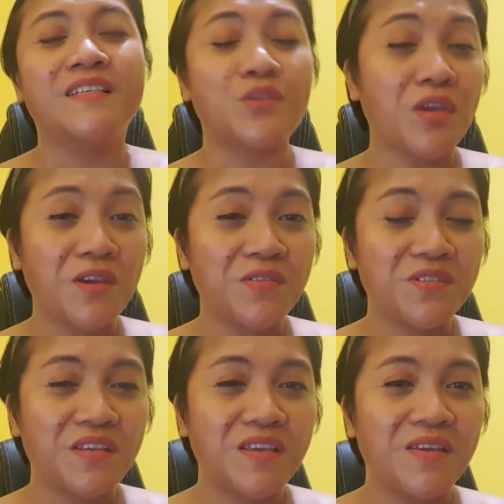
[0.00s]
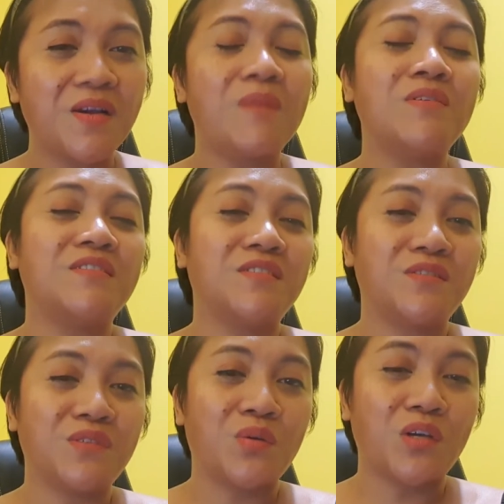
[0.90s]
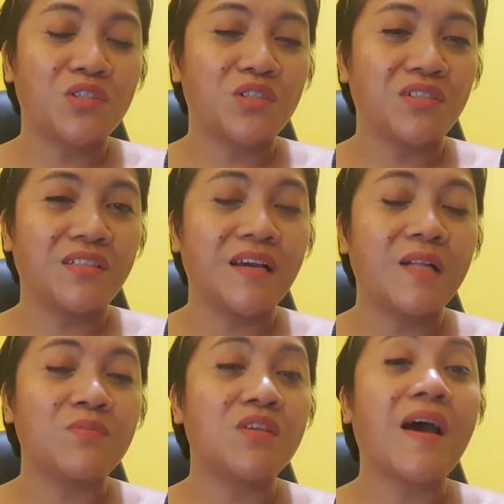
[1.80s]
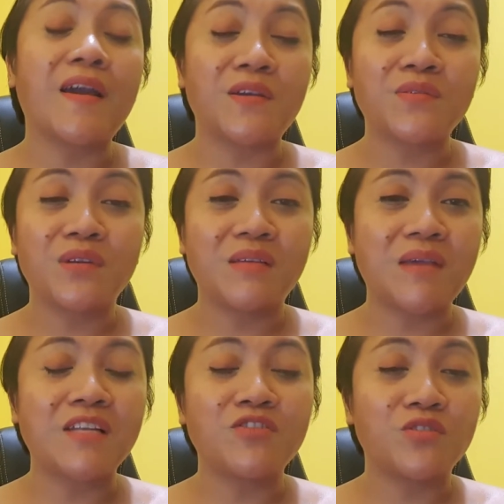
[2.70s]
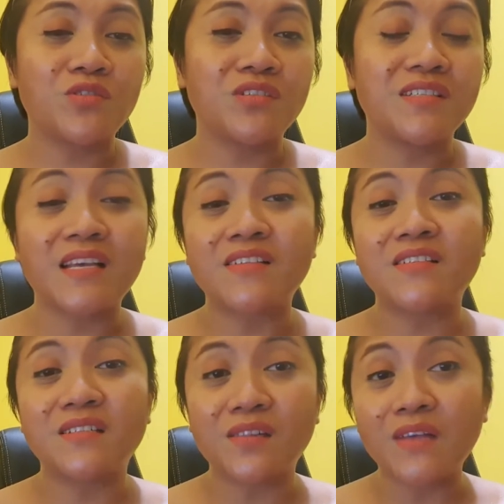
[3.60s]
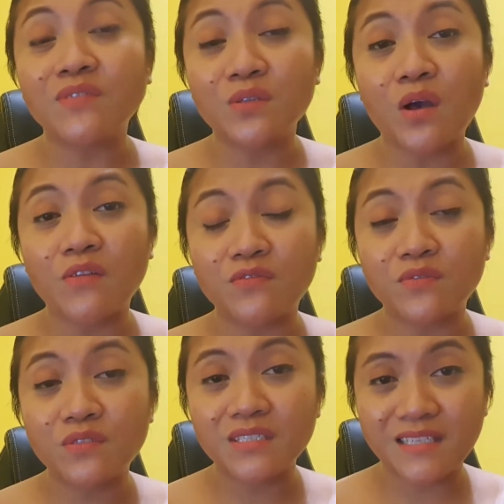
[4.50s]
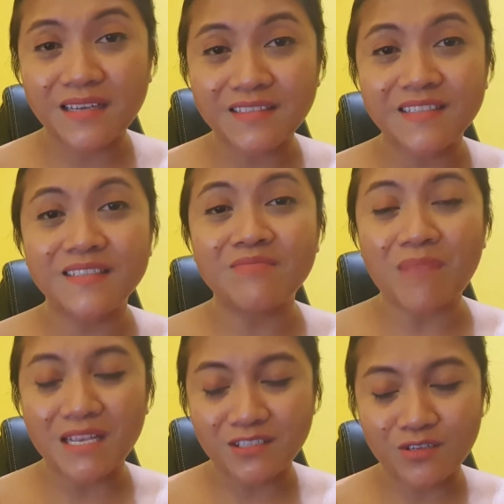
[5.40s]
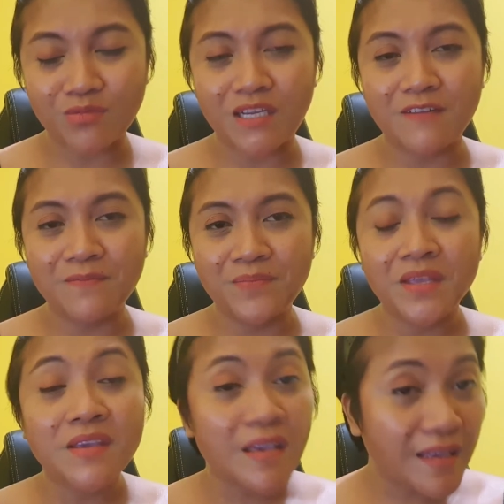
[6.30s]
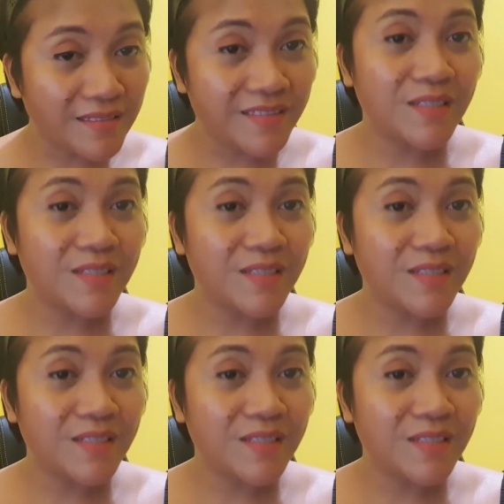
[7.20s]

So here's a common interview question that helps hiring managers assess the level of technical mastery and